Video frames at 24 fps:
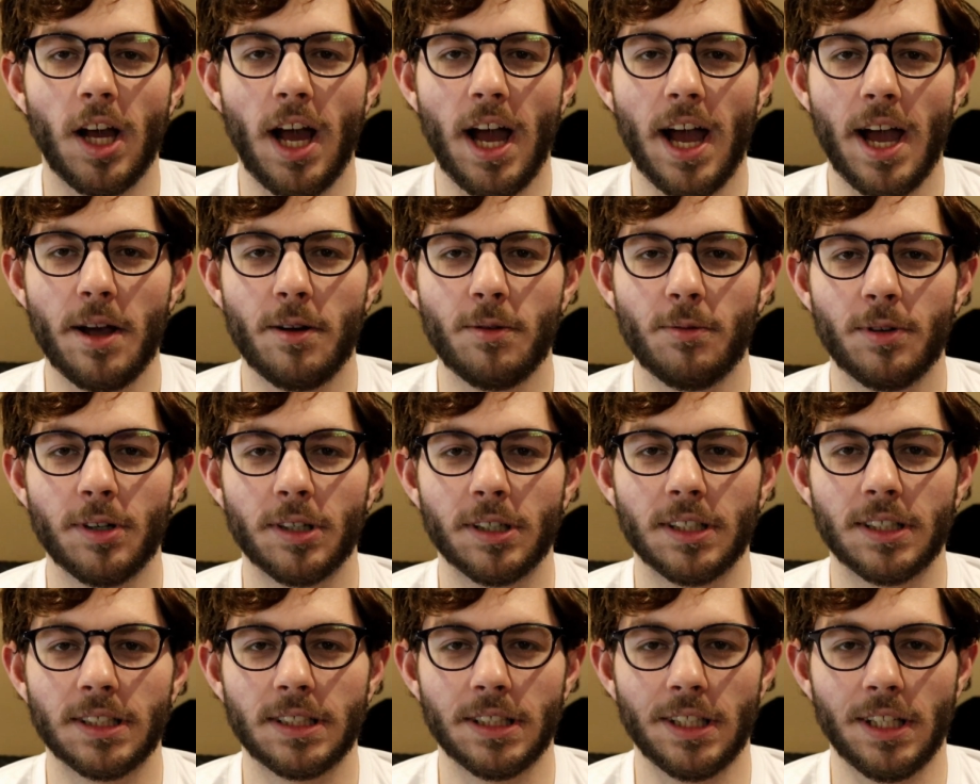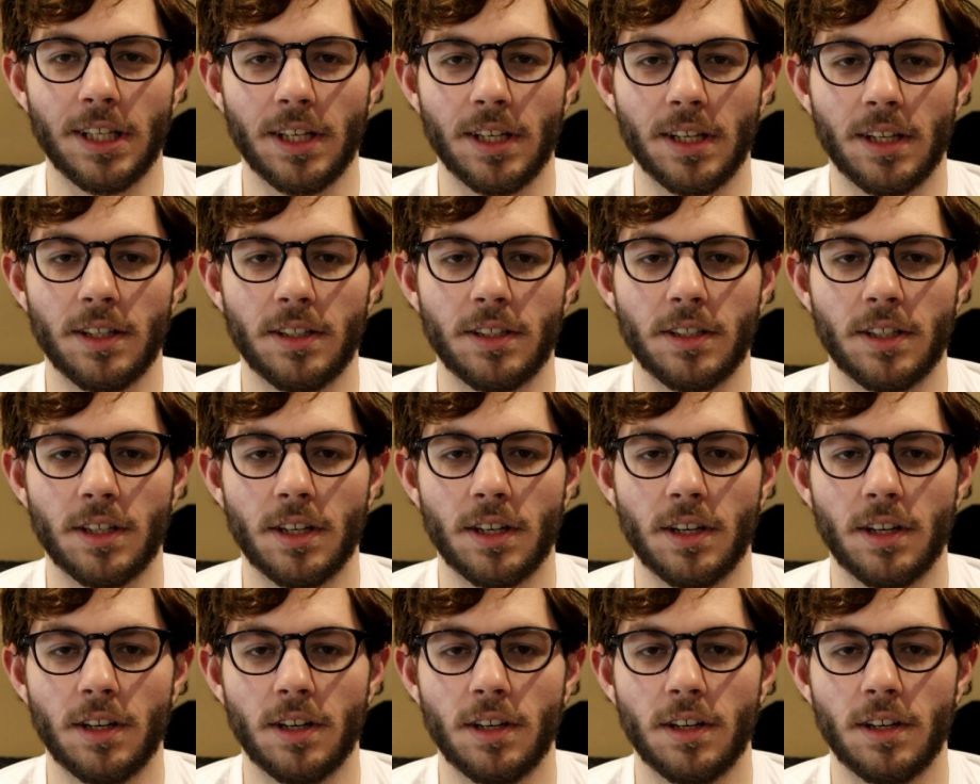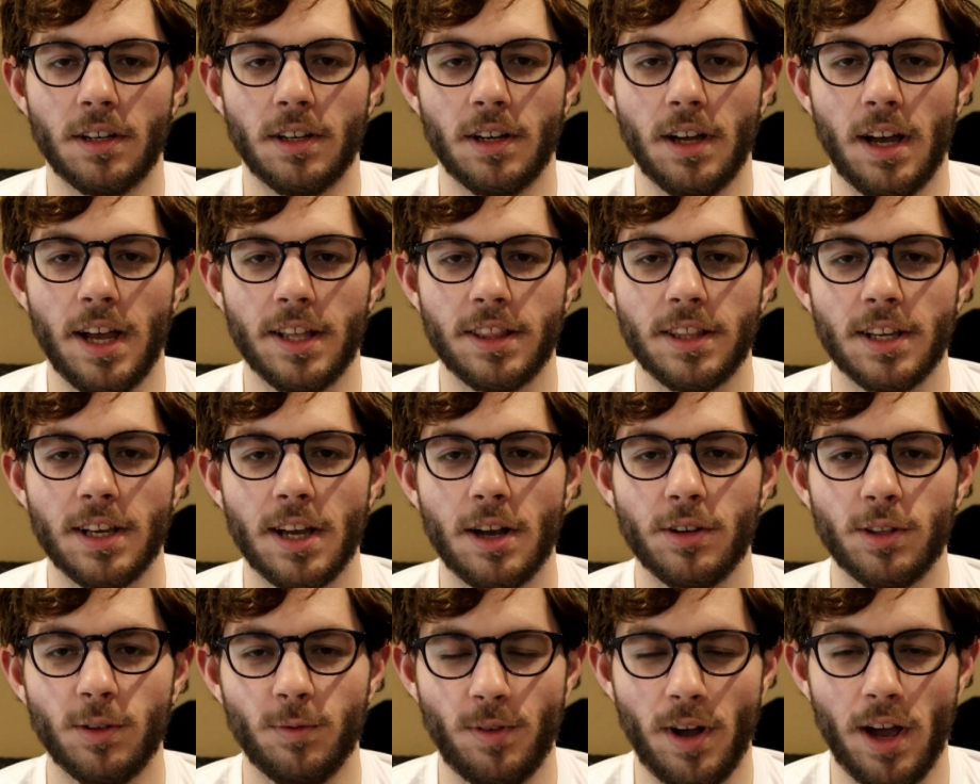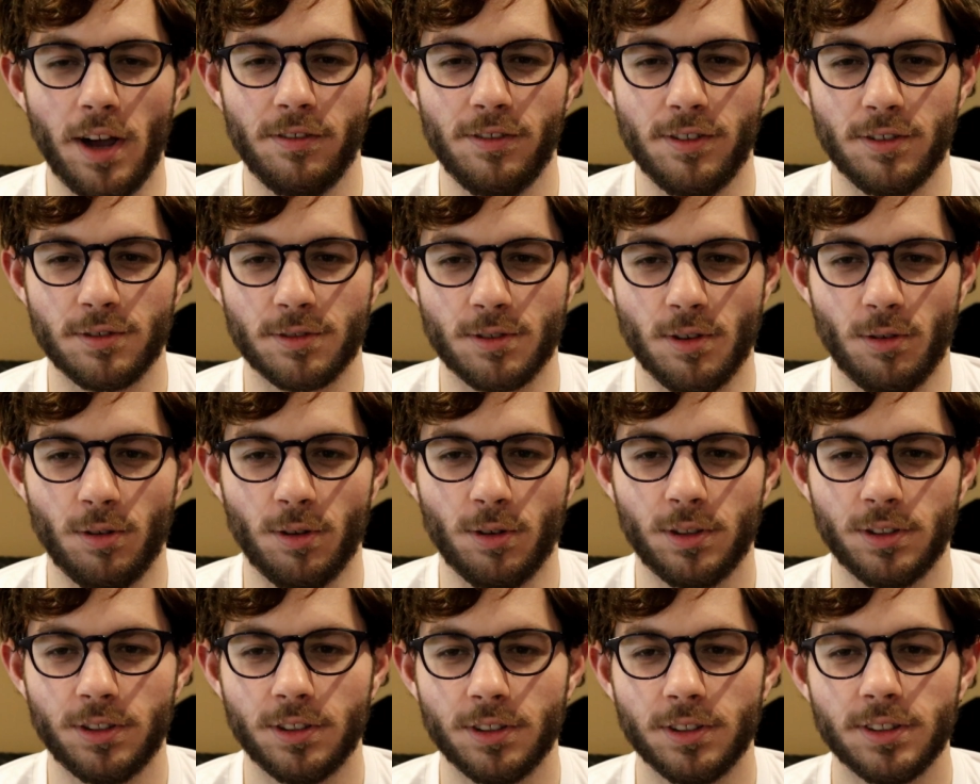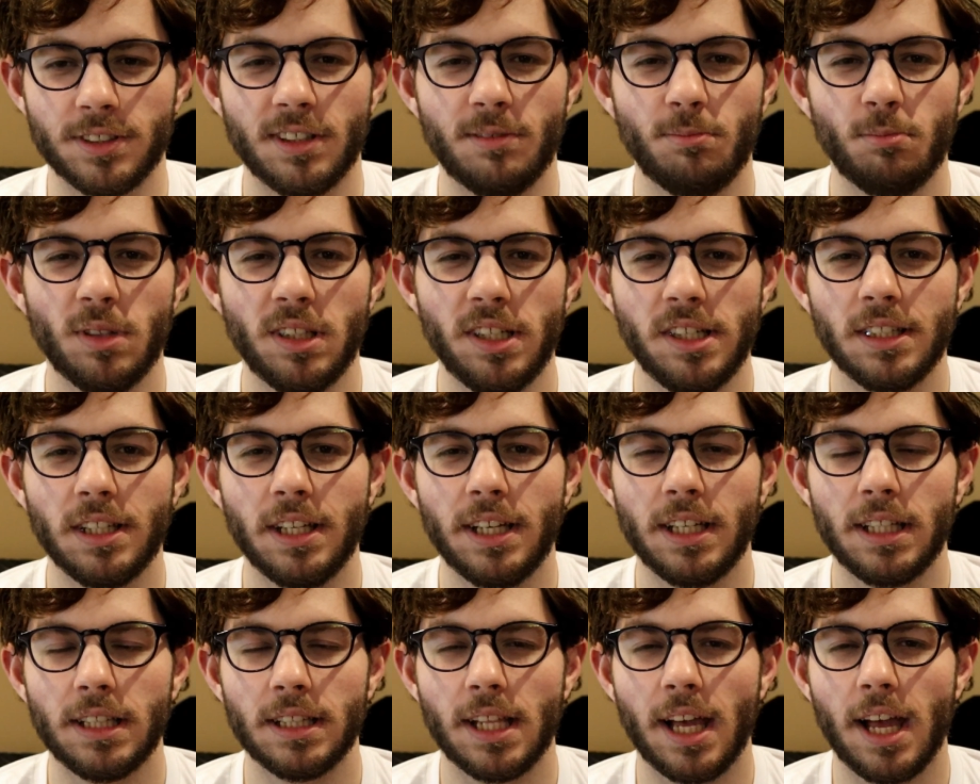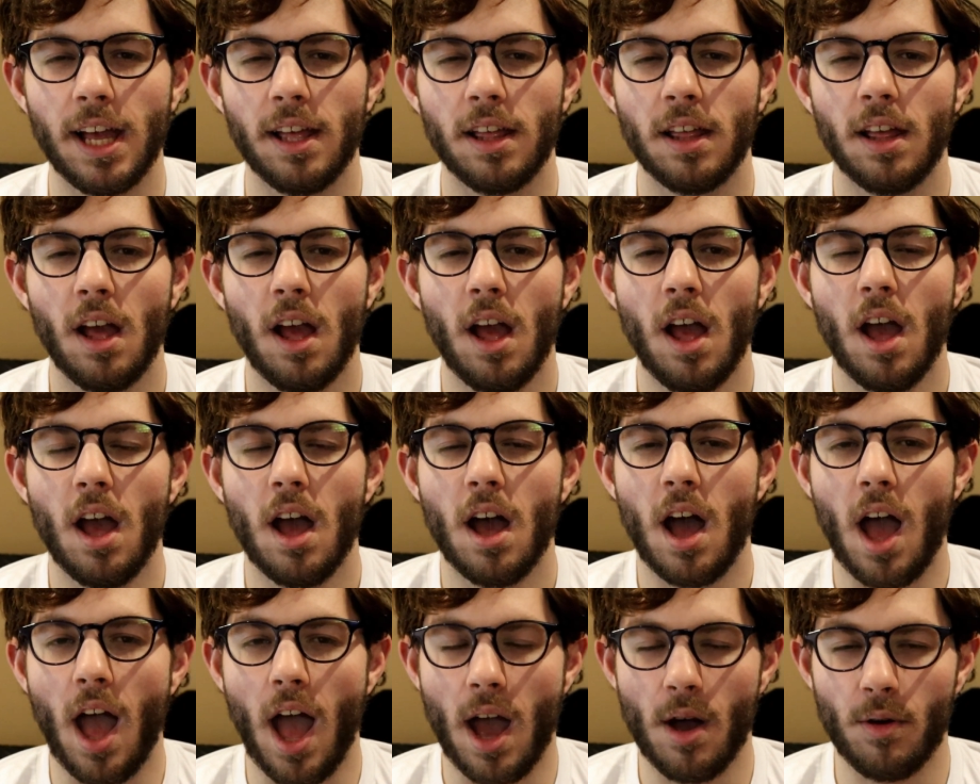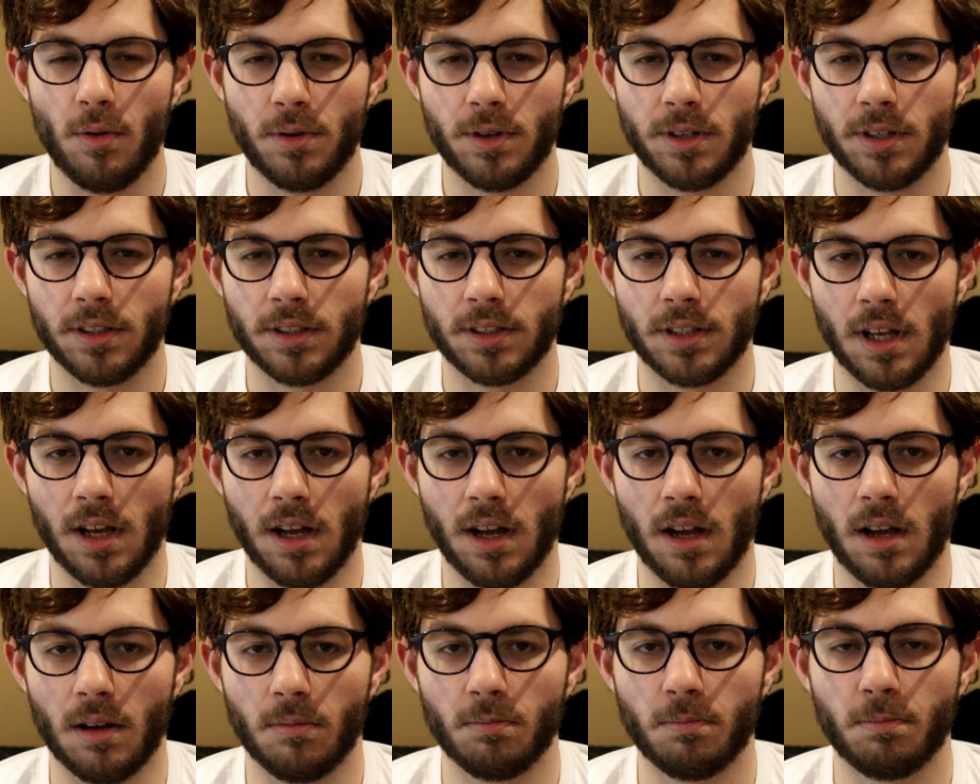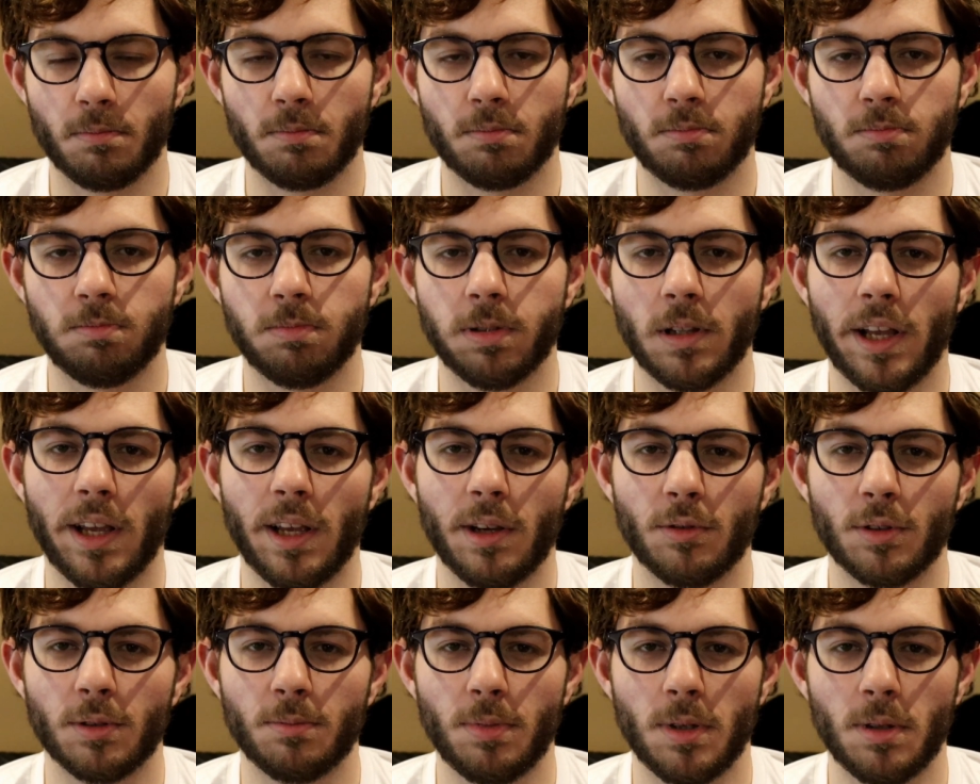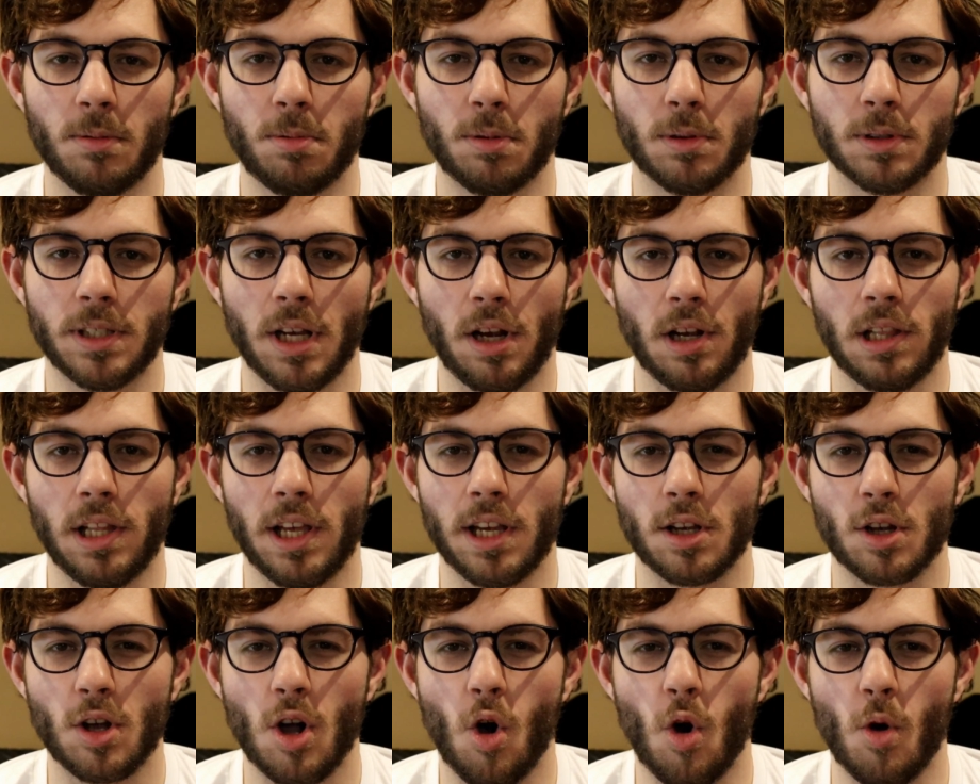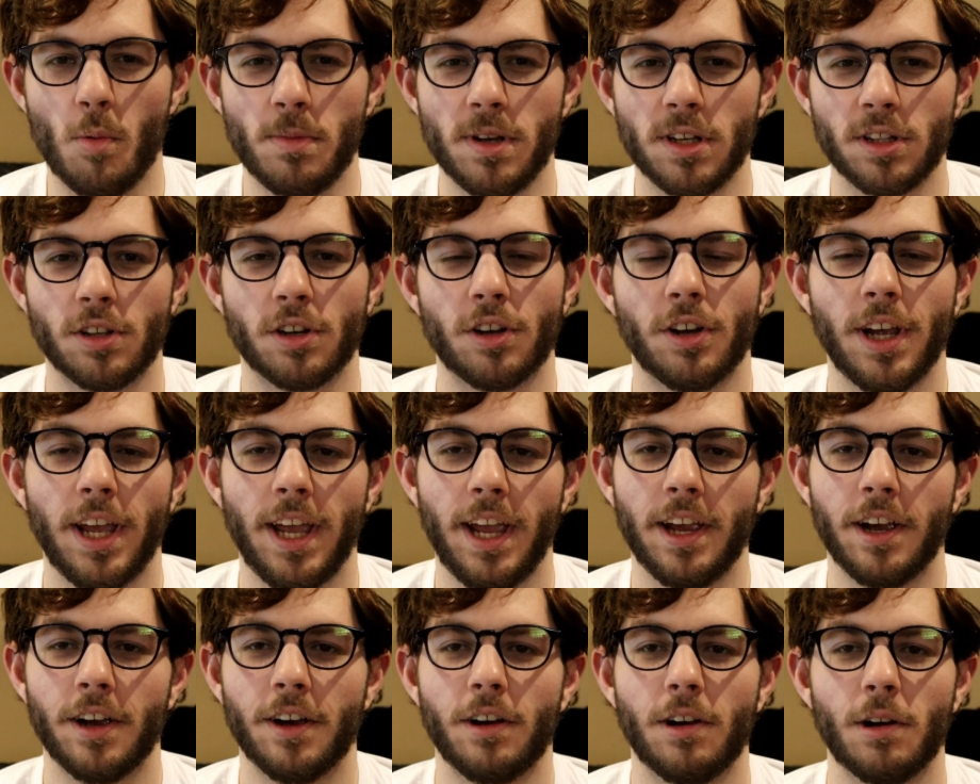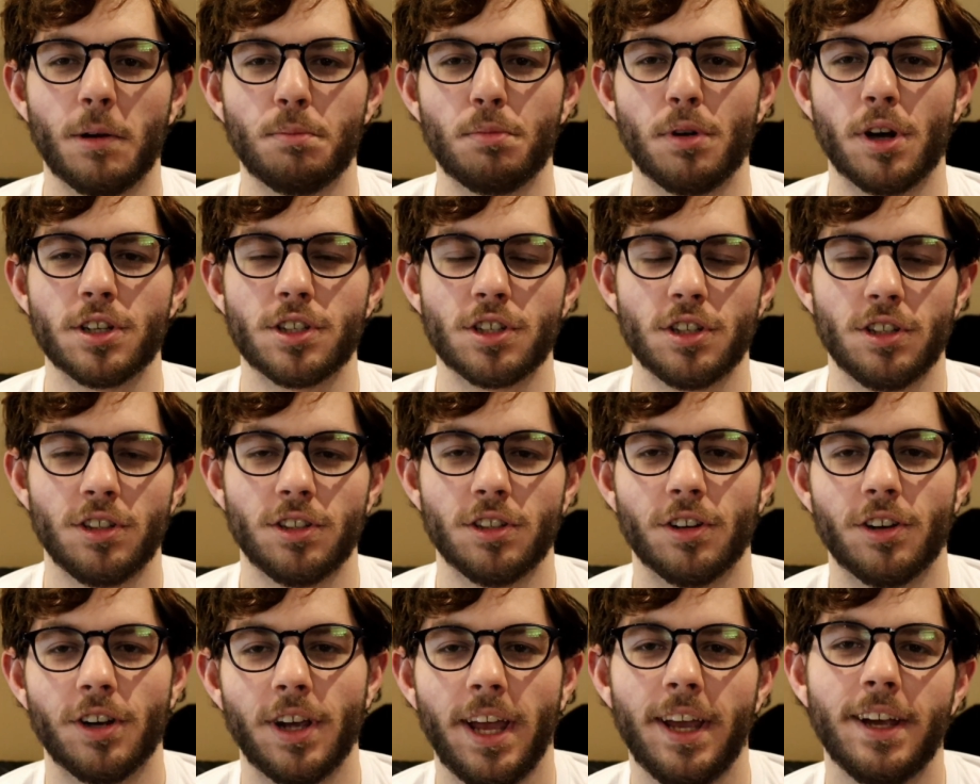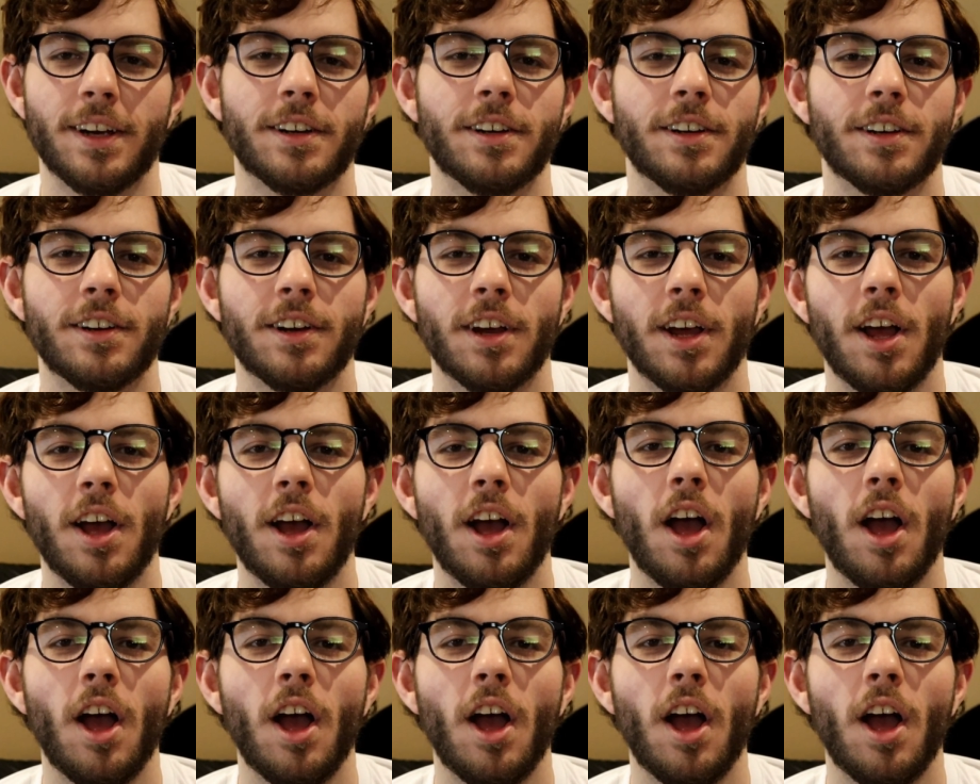I was in, I think I was 5 years old or something like that. I was playing with people's hair, like combing their hair, brushing their hair,